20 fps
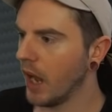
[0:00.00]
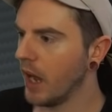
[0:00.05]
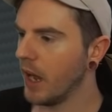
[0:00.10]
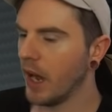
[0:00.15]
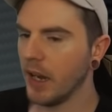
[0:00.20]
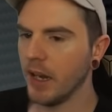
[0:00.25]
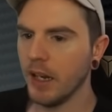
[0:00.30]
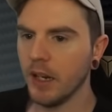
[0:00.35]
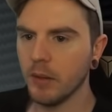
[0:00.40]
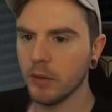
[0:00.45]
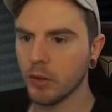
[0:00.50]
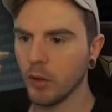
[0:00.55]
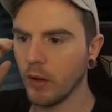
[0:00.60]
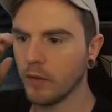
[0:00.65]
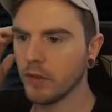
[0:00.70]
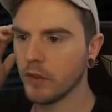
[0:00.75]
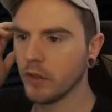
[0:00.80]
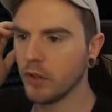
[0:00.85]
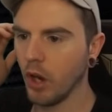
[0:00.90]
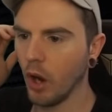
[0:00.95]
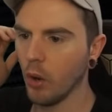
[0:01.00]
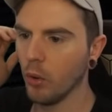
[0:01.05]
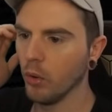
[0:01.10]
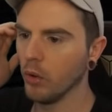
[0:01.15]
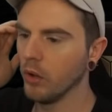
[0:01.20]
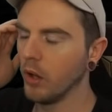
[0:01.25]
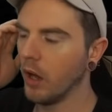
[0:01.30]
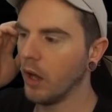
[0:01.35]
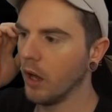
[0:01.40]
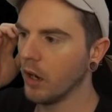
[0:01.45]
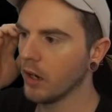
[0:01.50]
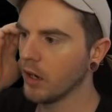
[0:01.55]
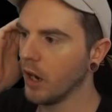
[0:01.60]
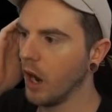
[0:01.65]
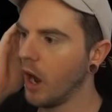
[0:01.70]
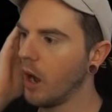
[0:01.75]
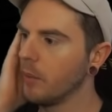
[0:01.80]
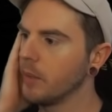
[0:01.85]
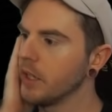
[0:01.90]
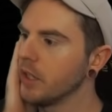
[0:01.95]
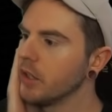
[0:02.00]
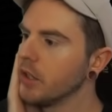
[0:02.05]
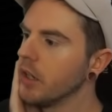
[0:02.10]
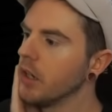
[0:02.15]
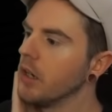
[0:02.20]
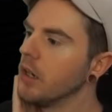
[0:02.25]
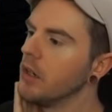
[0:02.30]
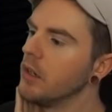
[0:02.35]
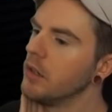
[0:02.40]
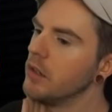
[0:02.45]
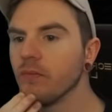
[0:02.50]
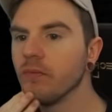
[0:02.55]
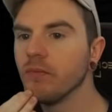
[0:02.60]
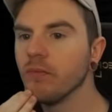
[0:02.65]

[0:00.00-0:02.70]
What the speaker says: I need him to have total garbage here.